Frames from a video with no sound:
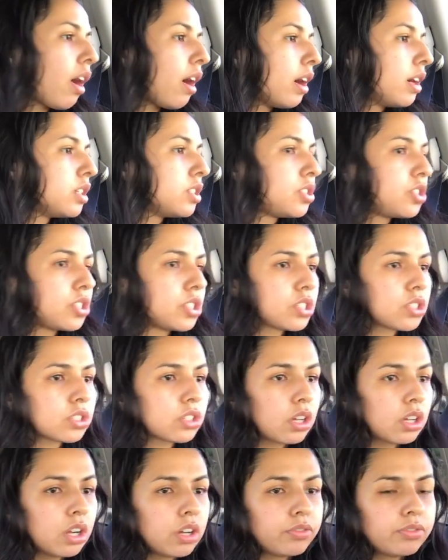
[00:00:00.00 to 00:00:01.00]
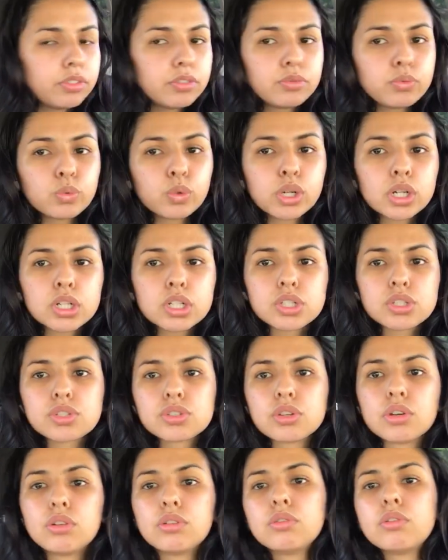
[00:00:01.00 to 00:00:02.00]
I just got off of work,
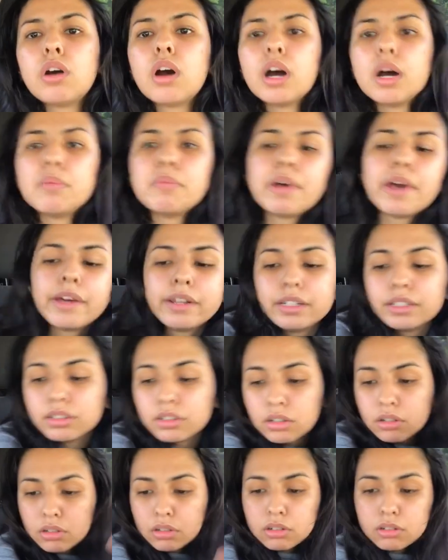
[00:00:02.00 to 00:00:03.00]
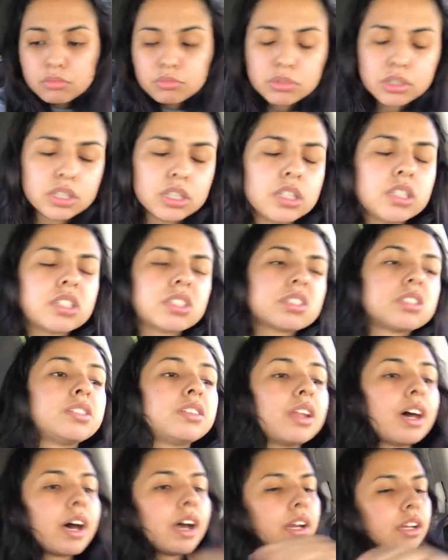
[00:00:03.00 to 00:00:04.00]
so I'm heading home. It's
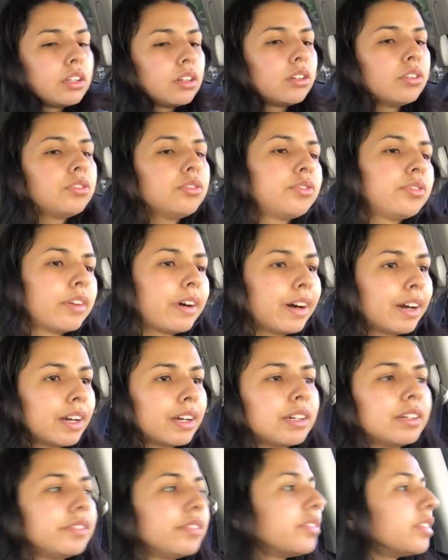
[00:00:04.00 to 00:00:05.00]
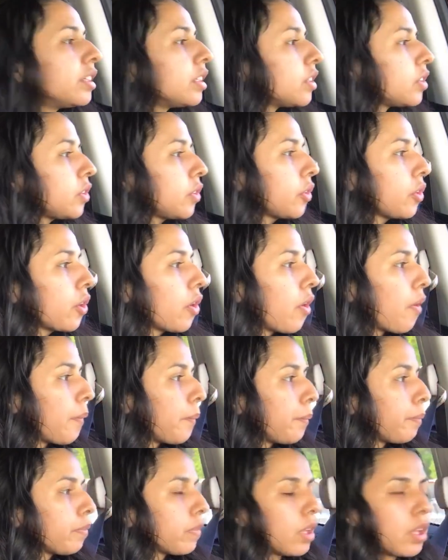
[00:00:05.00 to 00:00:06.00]
nine oh five.
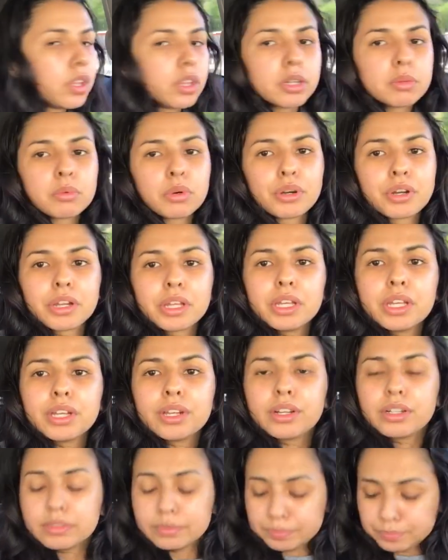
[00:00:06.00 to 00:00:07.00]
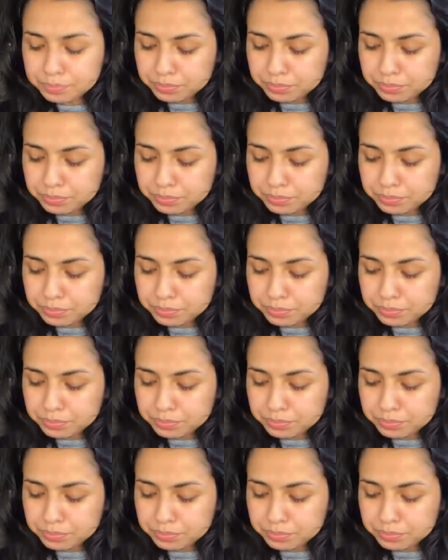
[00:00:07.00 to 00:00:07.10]
In the morning.